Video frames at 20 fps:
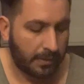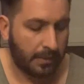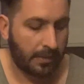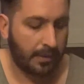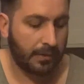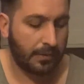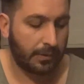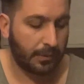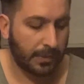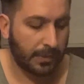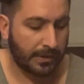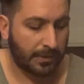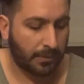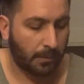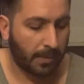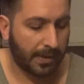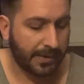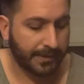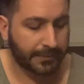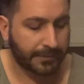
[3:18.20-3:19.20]
You do that
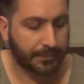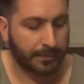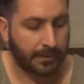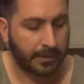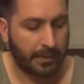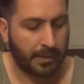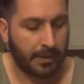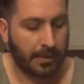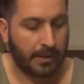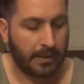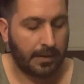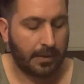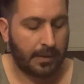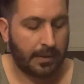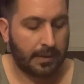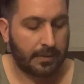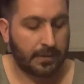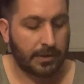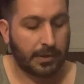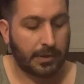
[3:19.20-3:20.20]
twice,
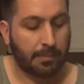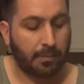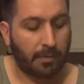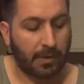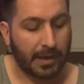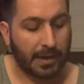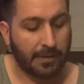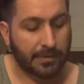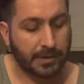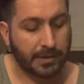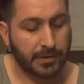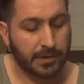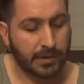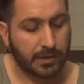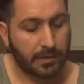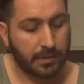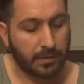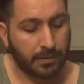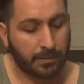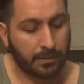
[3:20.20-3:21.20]
and you play out the
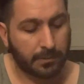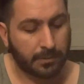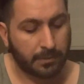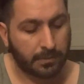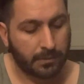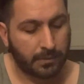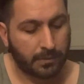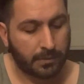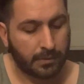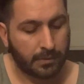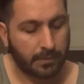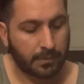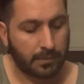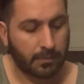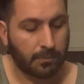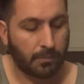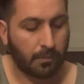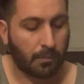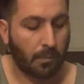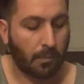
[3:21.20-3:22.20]
G2
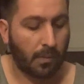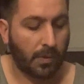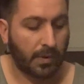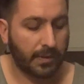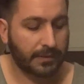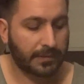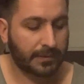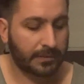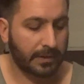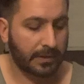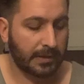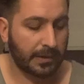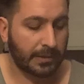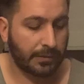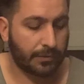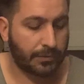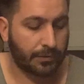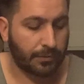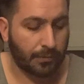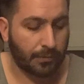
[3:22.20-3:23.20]
once, and then you
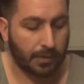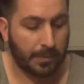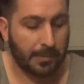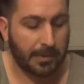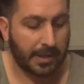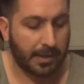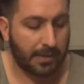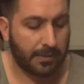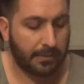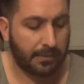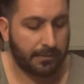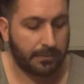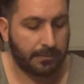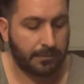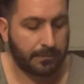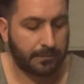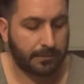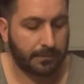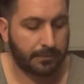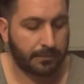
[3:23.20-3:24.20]
strum it out.
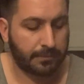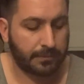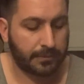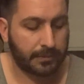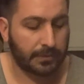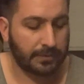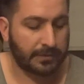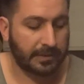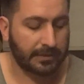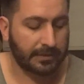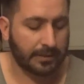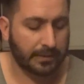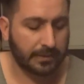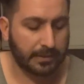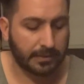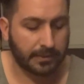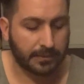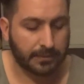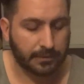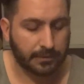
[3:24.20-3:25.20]
So it sounds like
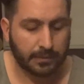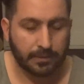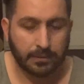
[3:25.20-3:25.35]
this.